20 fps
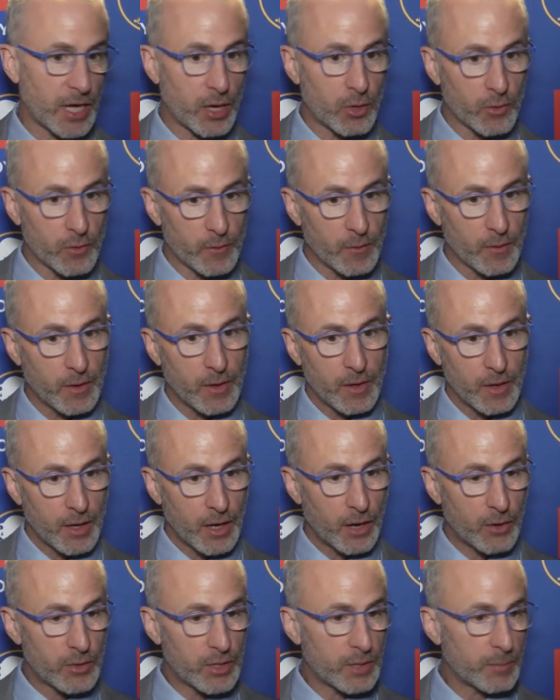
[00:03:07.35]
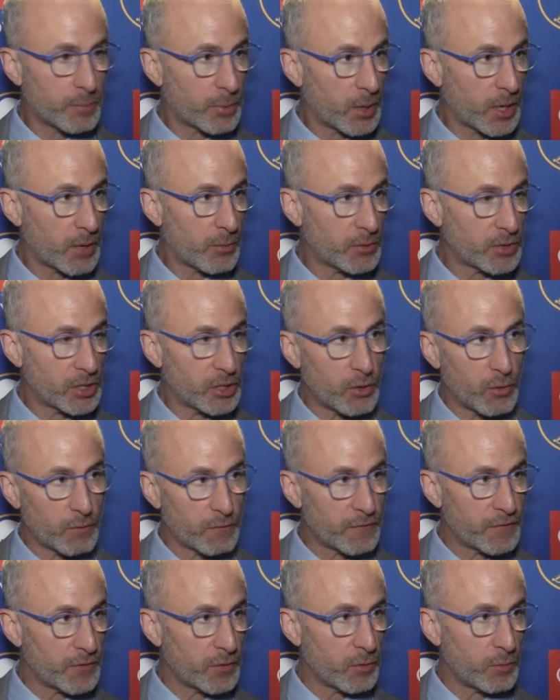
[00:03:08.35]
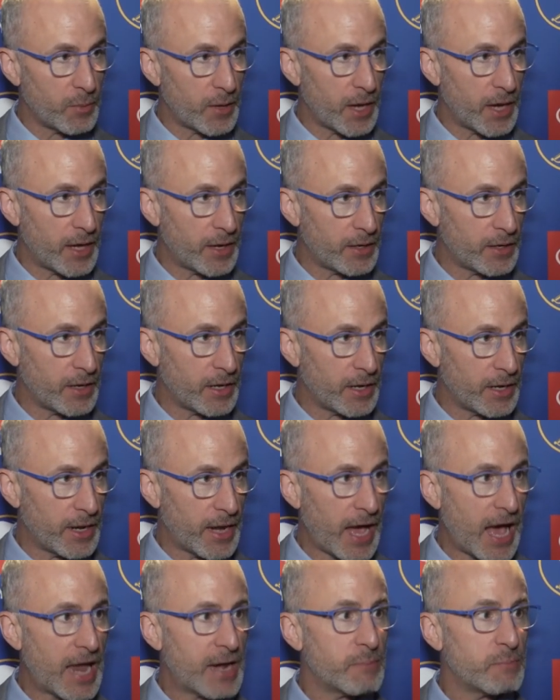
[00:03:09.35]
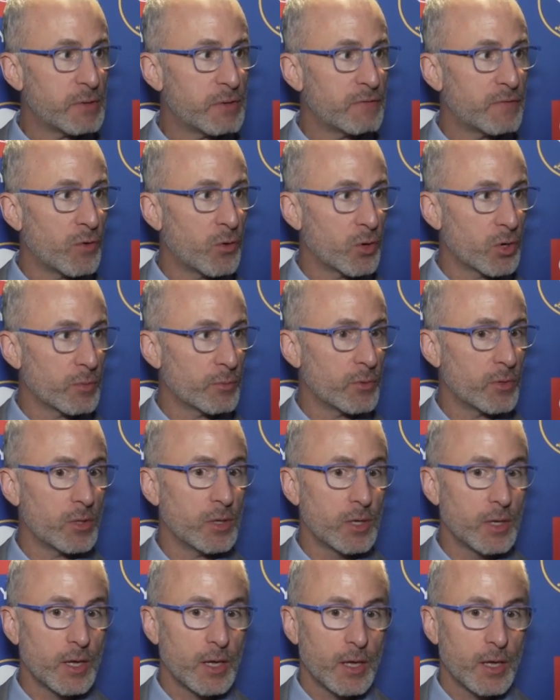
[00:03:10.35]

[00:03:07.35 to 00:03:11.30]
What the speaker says: How do you play when you don't feel bad and not be vulnerable?